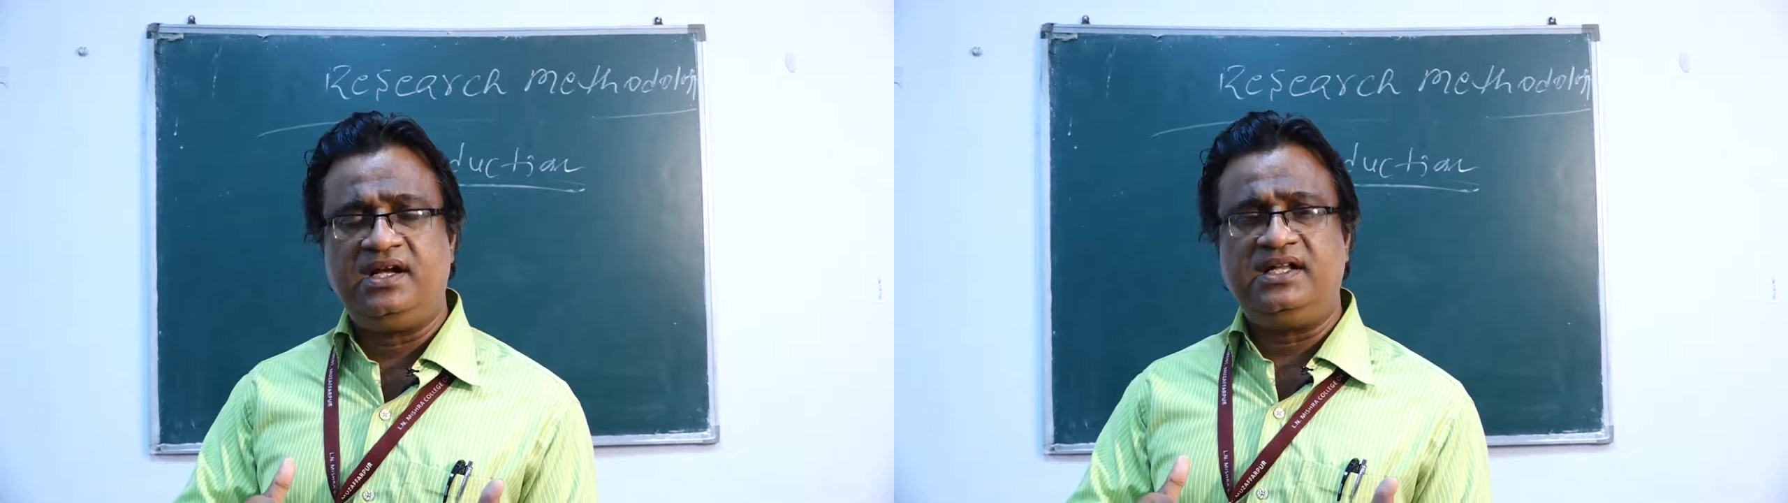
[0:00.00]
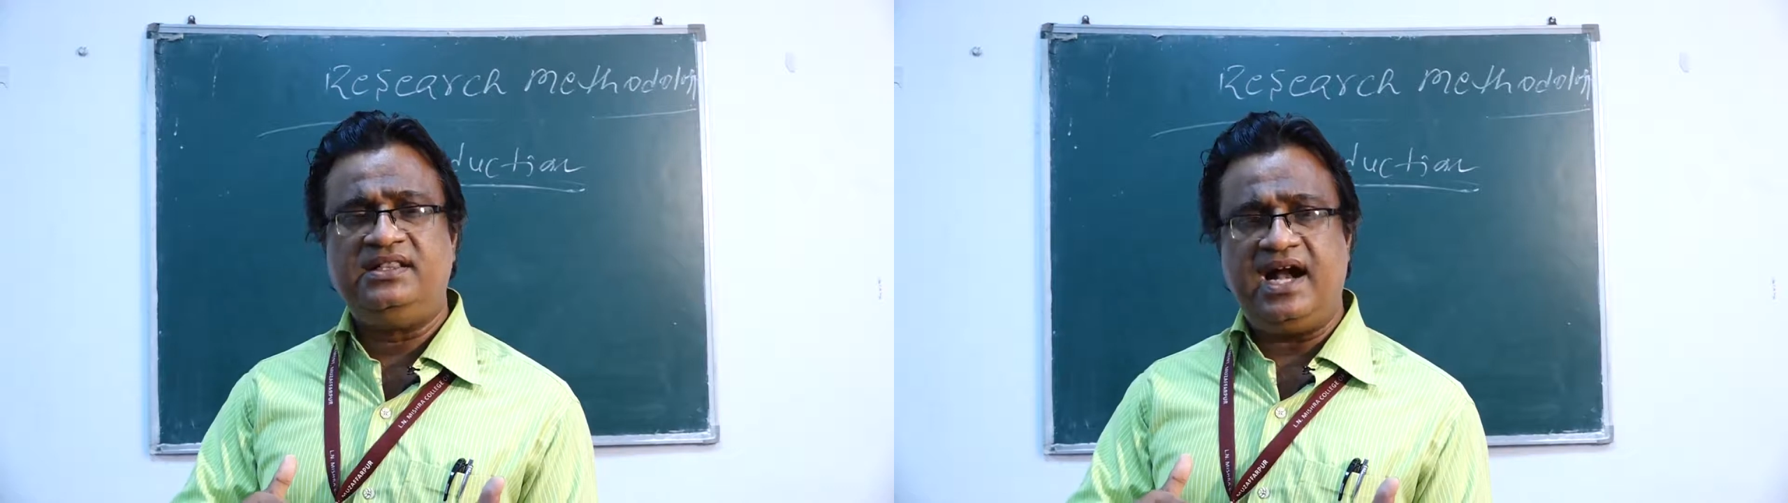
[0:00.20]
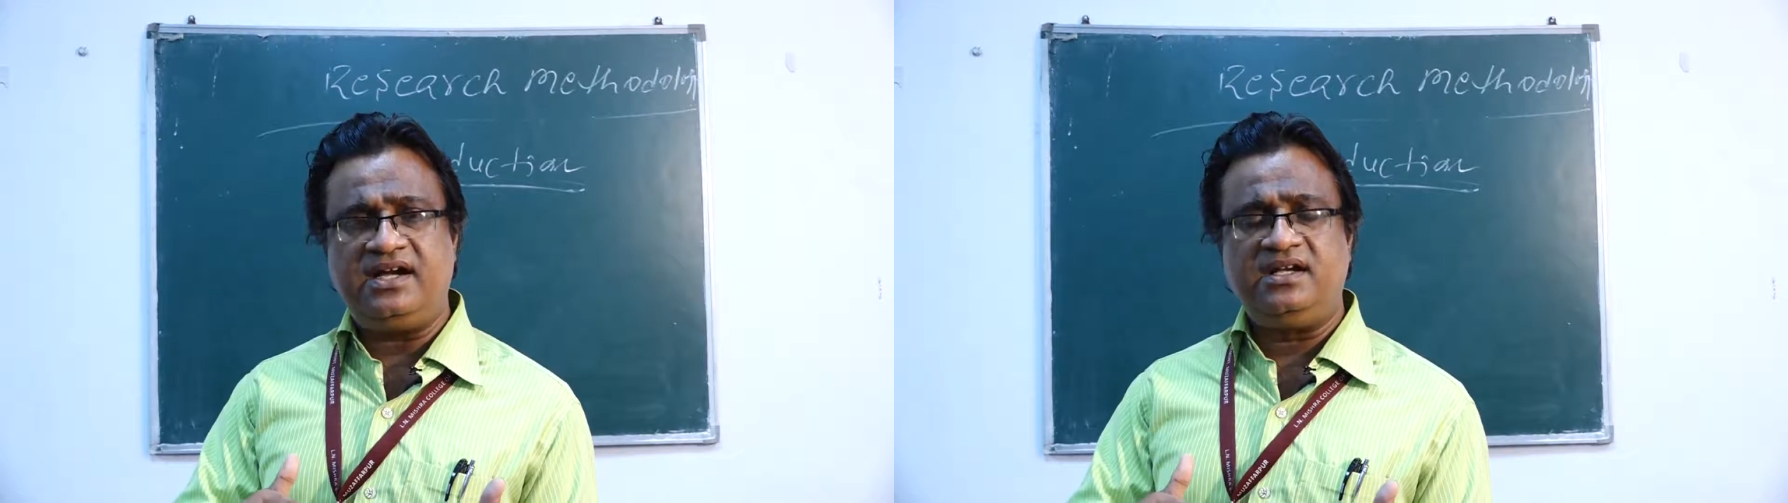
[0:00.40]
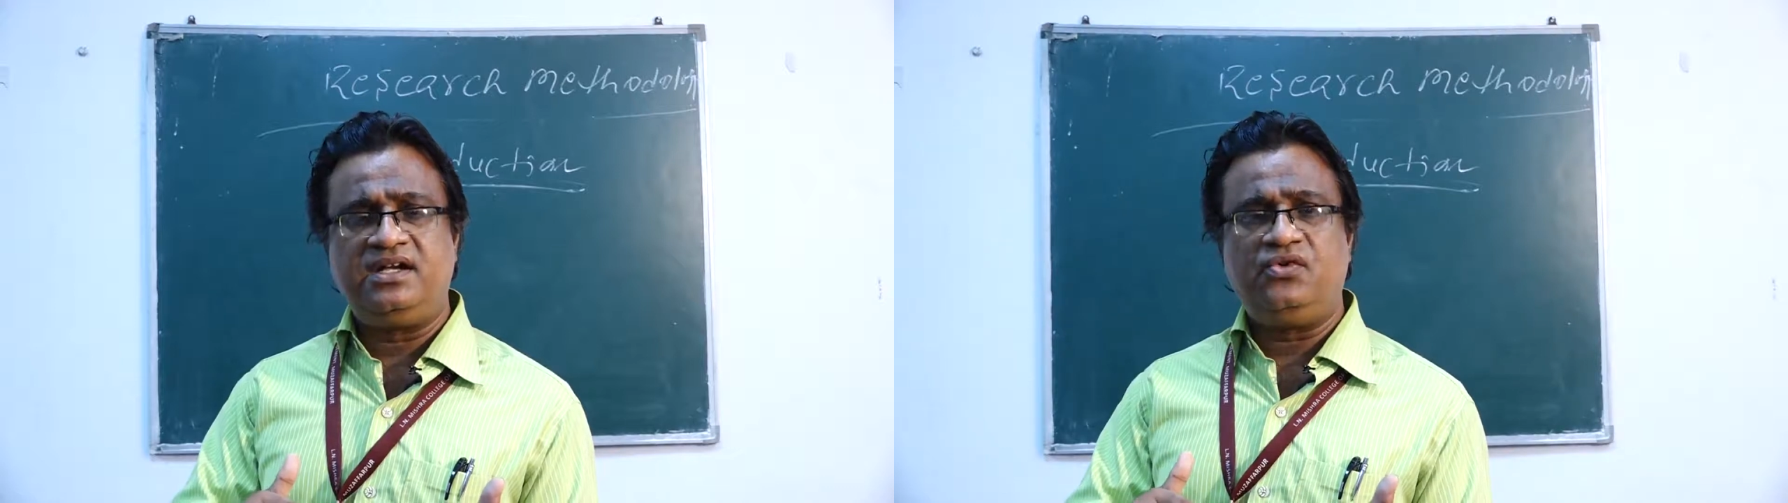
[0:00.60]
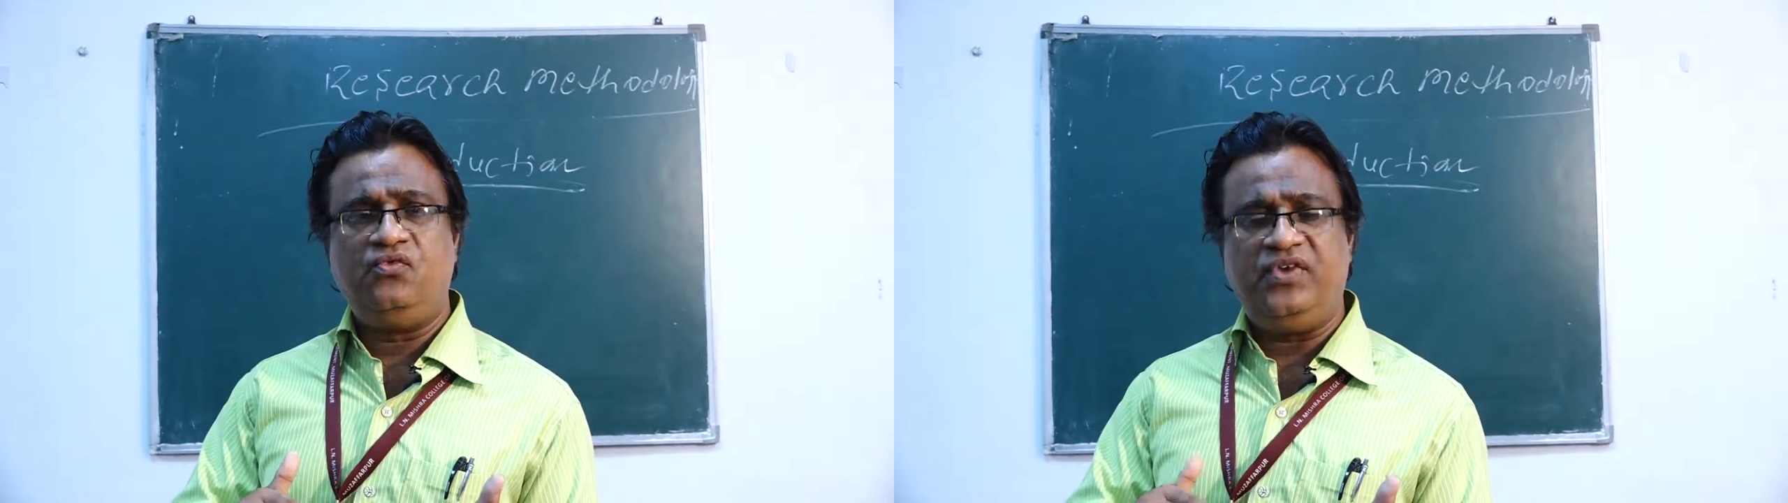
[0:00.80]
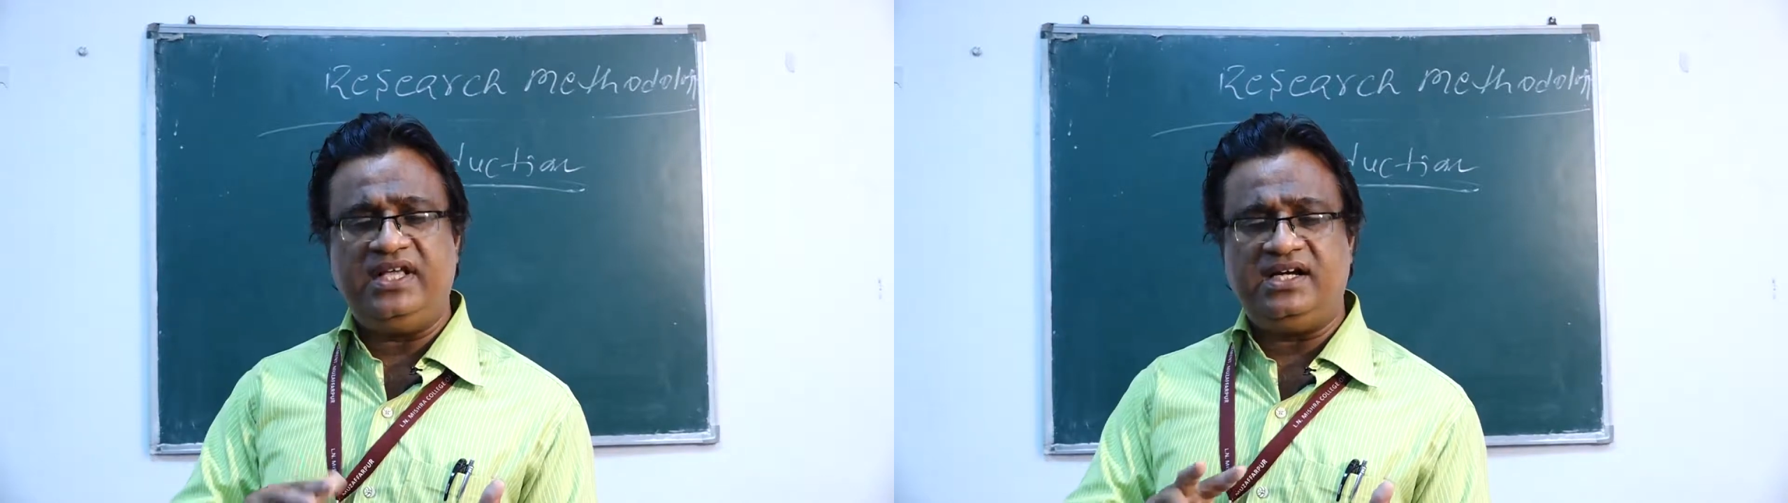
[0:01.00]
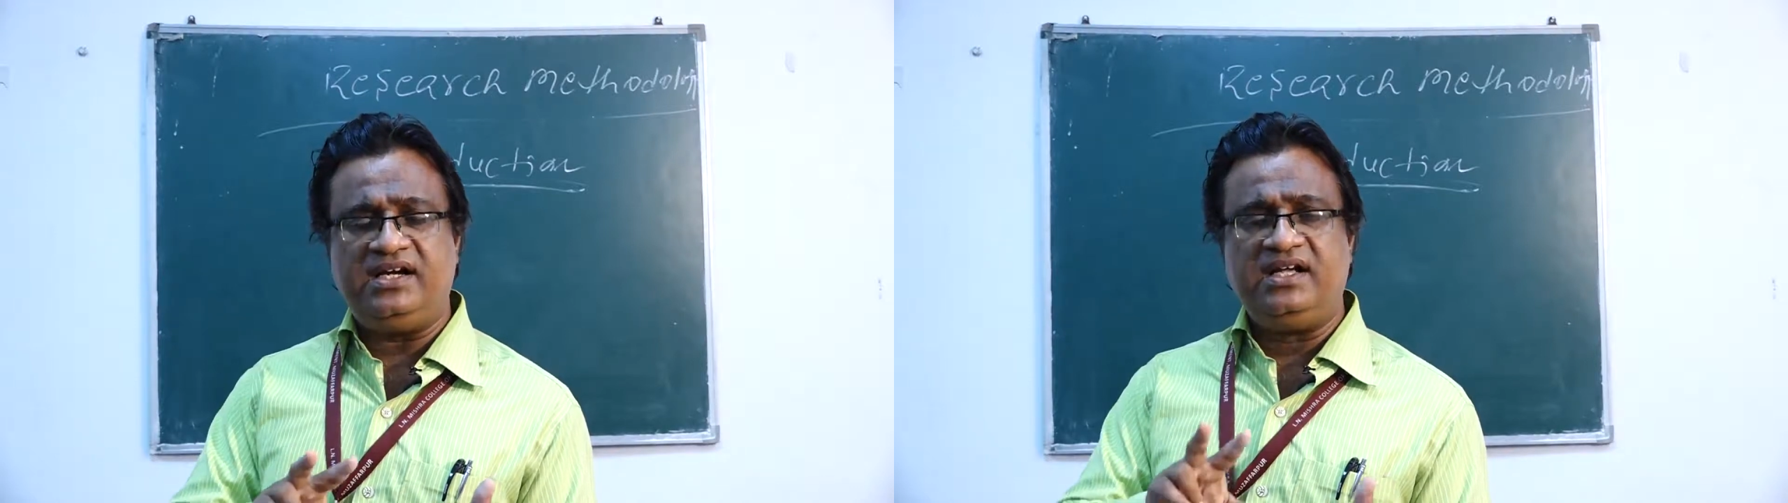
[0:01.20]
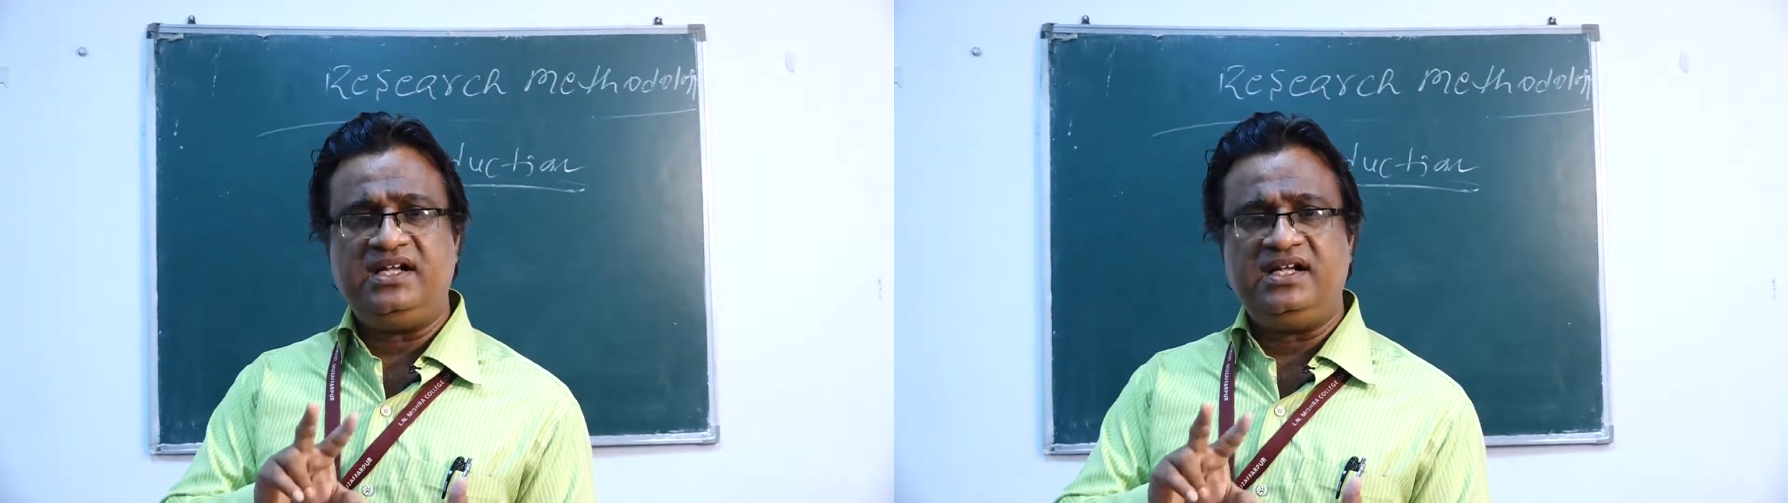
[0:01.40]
that whether